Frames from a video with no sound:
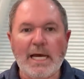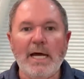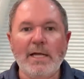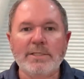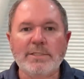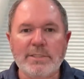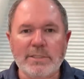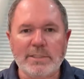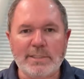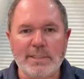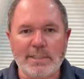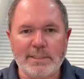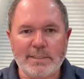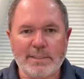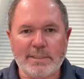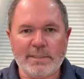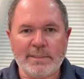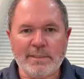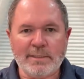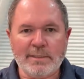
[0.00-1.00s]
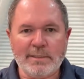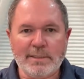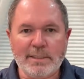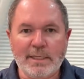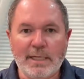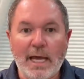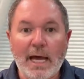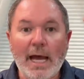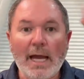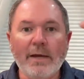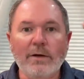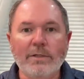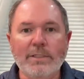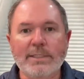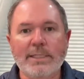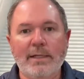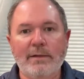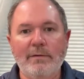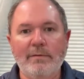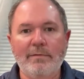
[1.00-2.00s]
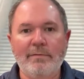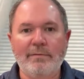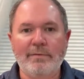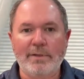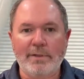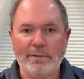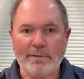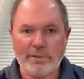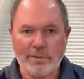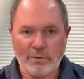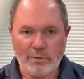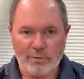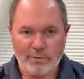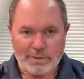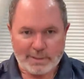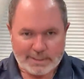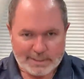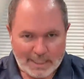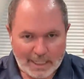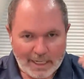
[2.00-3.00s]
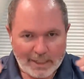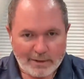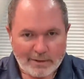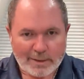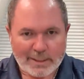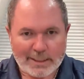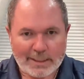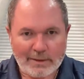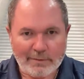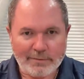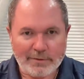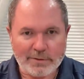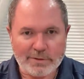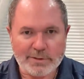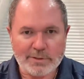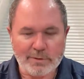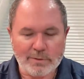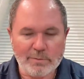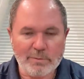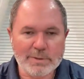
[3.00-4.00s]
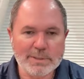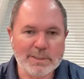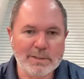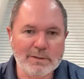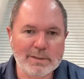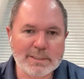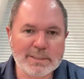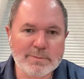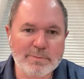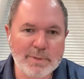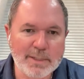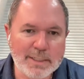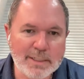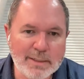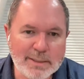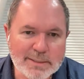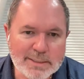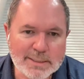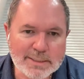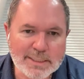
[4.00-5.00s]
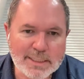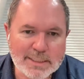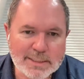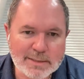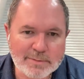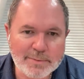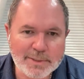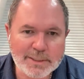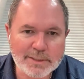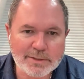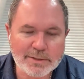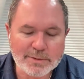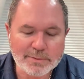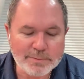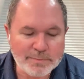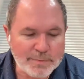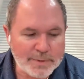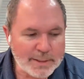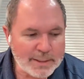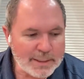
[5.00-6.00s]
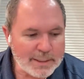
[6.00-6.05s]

consciousness, the higher self, your entirety of your soul, which I'll explain Isaac's asking me to do,